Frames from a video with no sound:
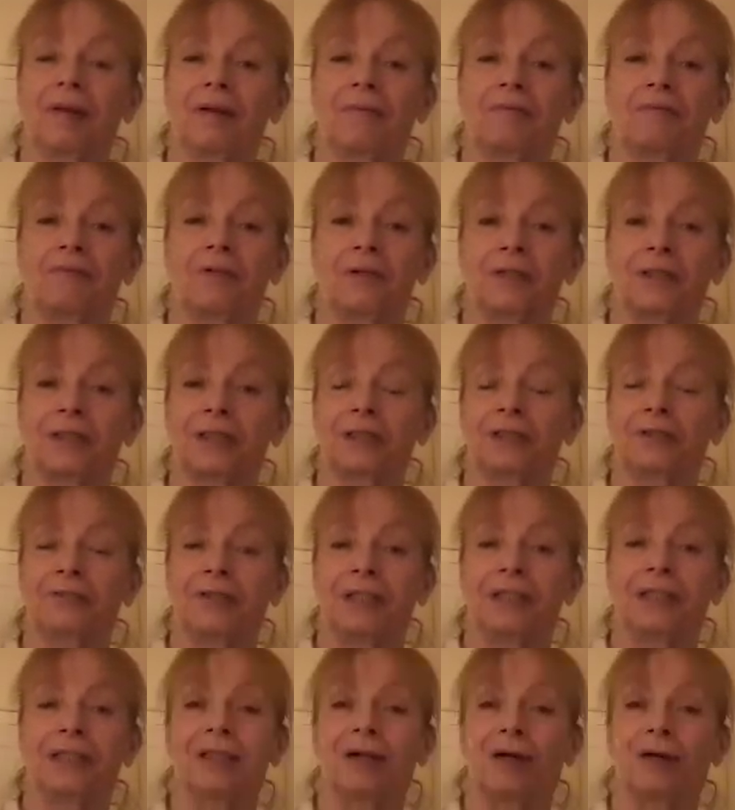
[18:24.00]

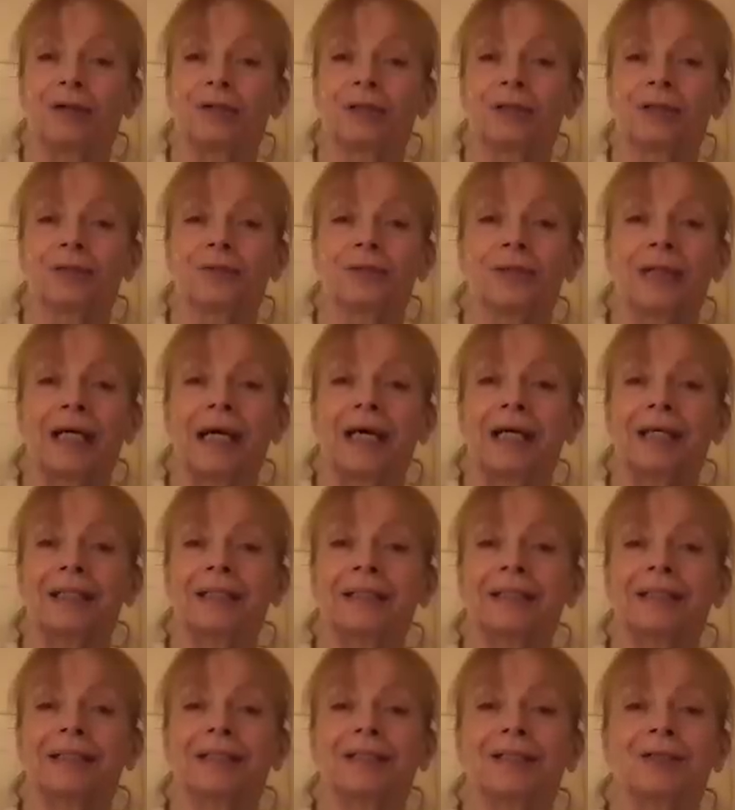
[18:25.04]
fostering dogs or
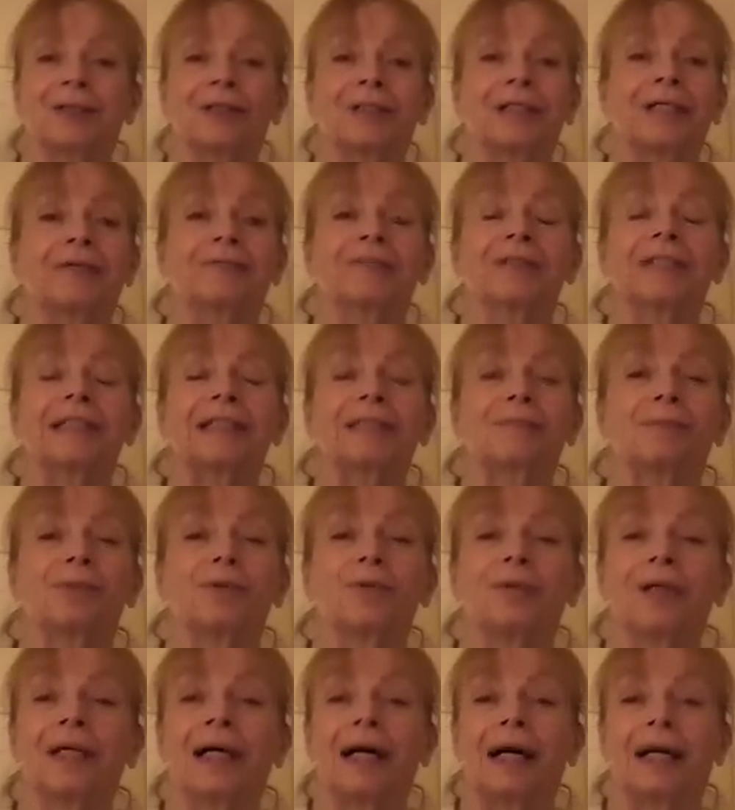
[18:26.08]
cats or even
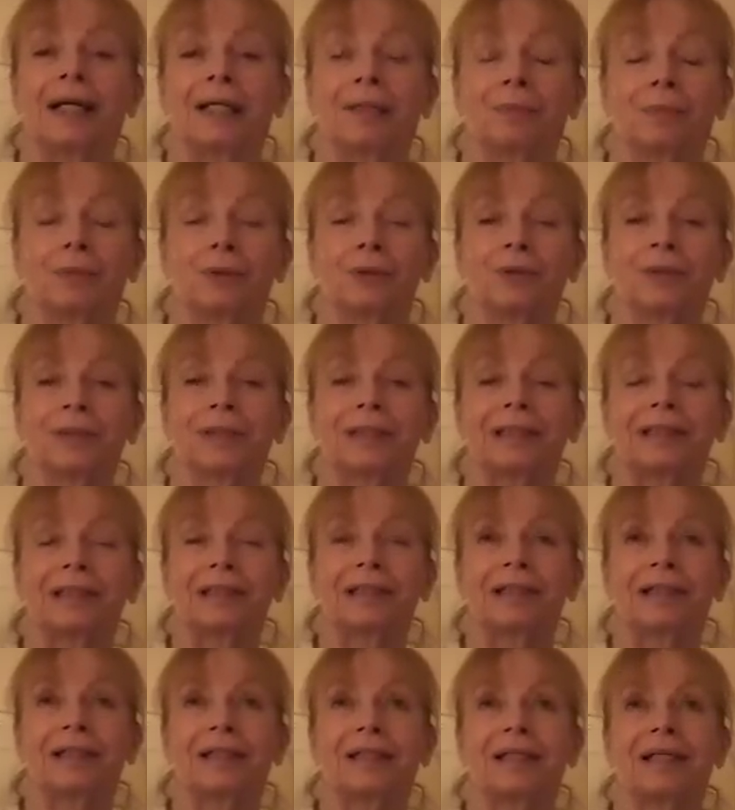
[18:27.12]
smaller animals.
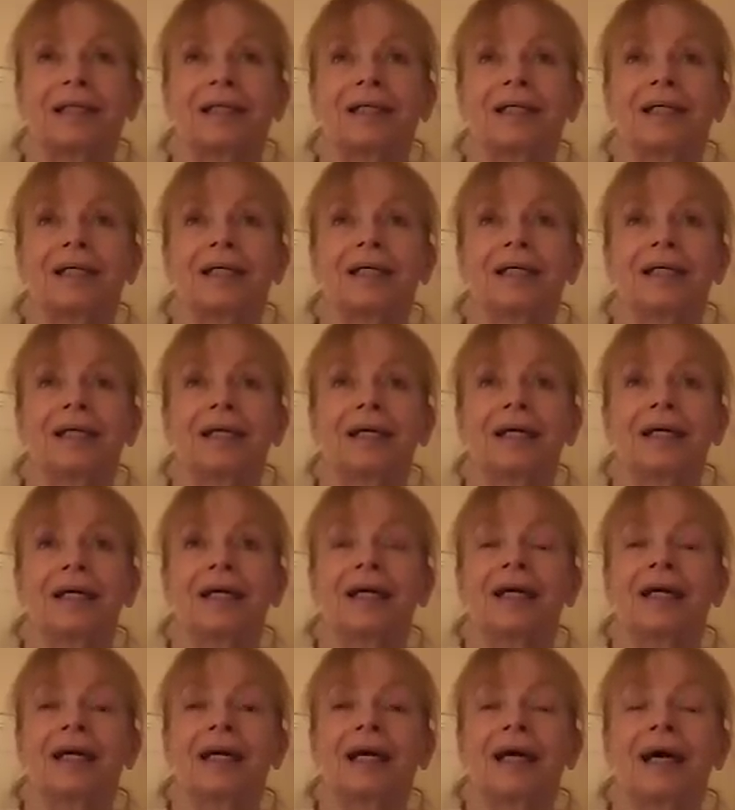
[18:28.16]

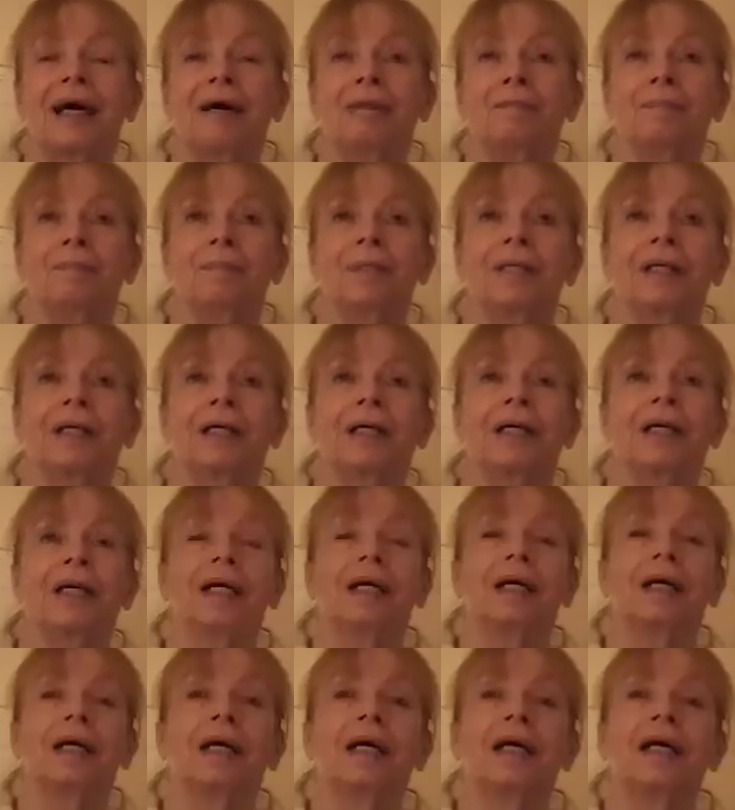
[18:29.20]
It can be
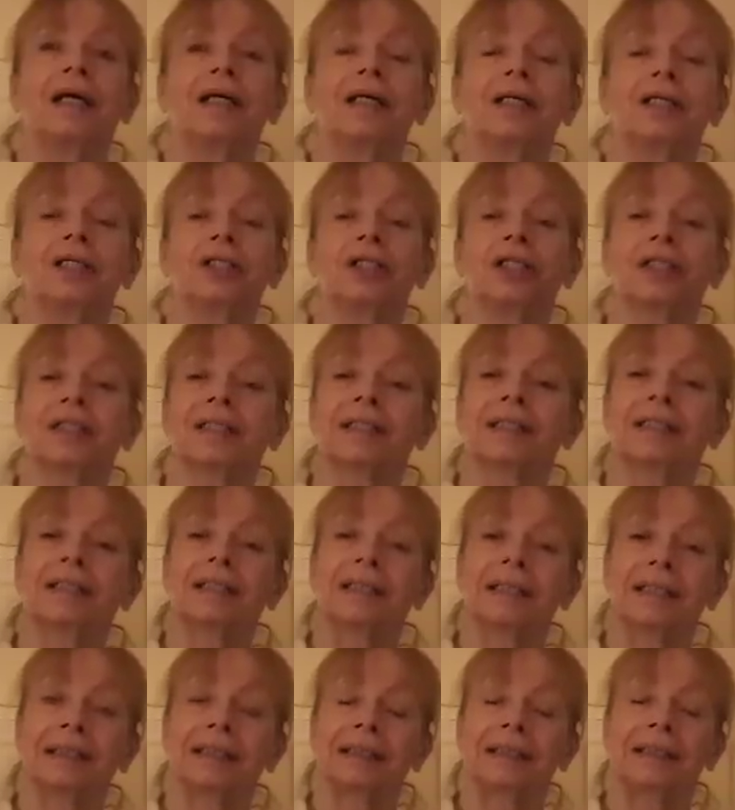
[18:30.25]
just
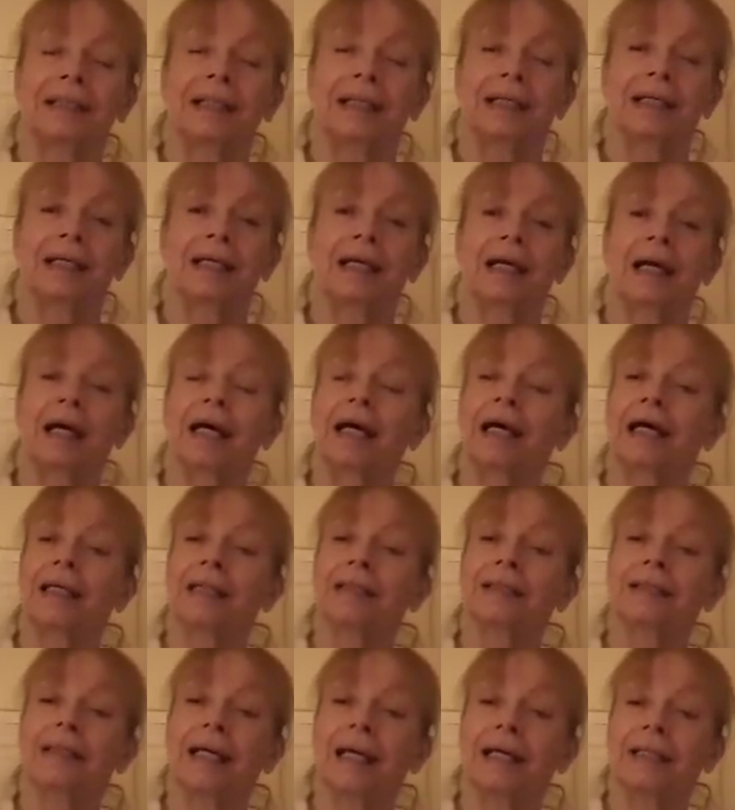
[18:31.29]
listening
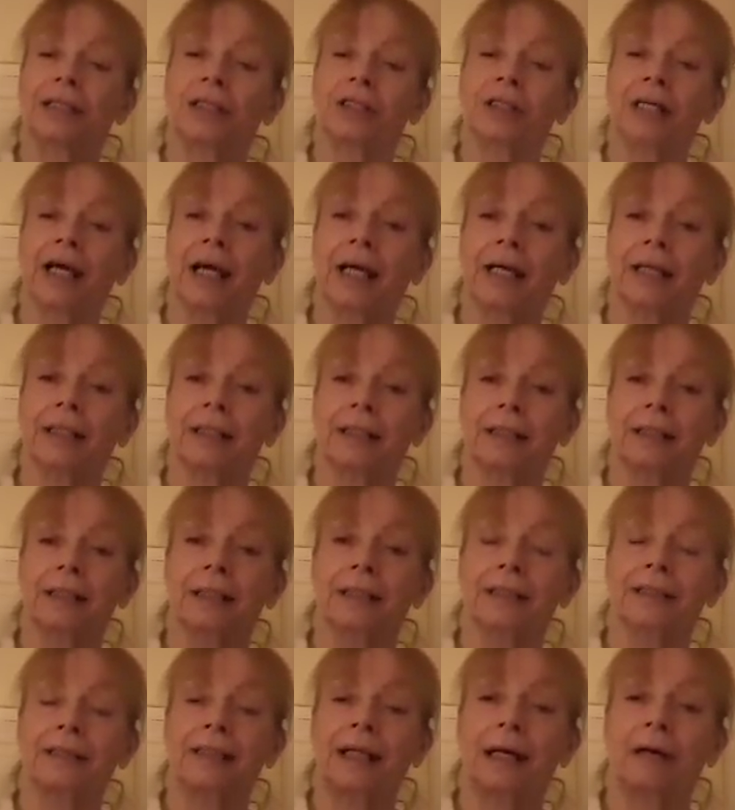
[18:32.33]
and educating
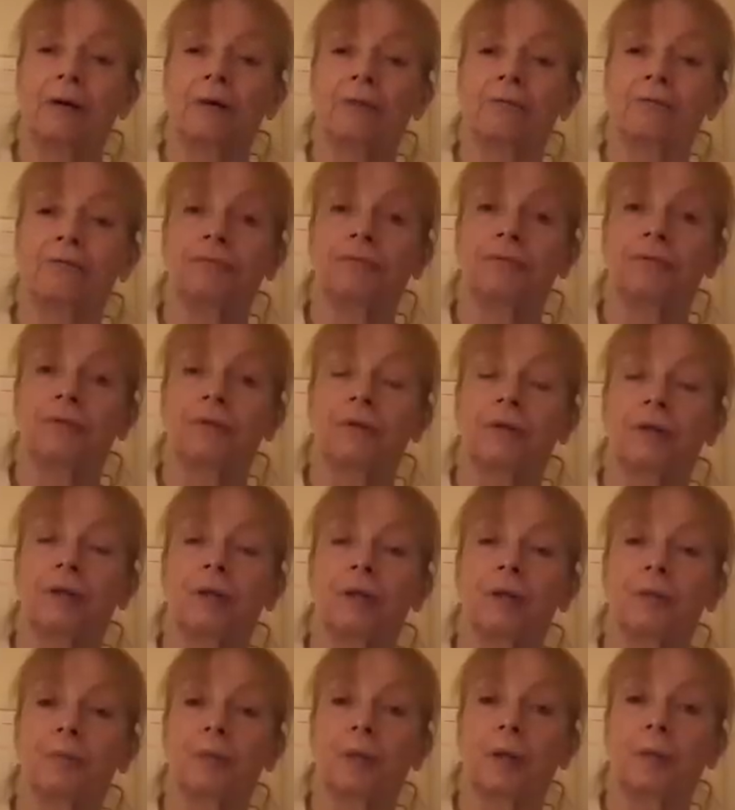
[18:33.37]
yourself
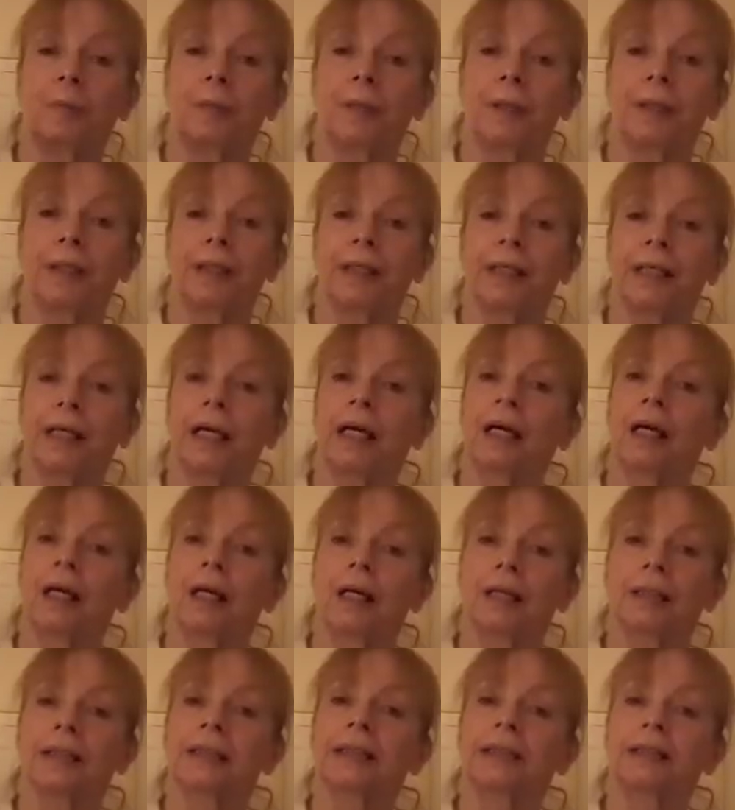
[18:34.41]
properly
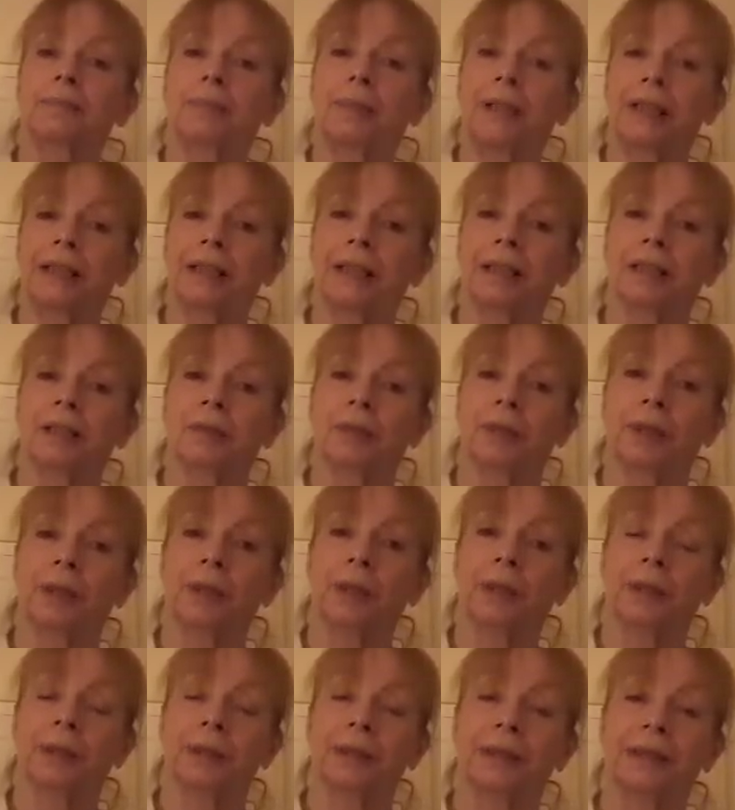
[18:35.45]
and spreading the
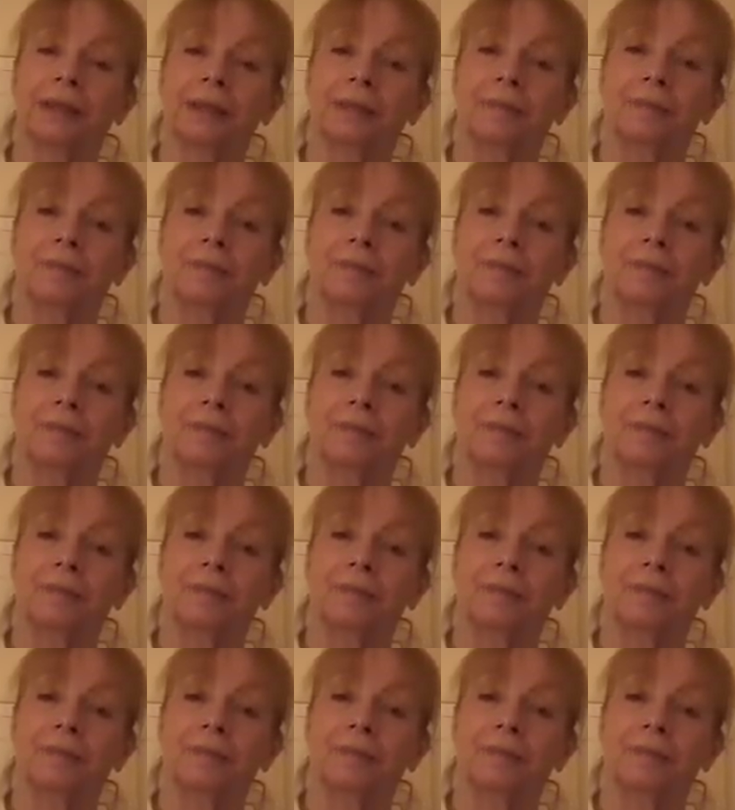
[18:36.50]
word.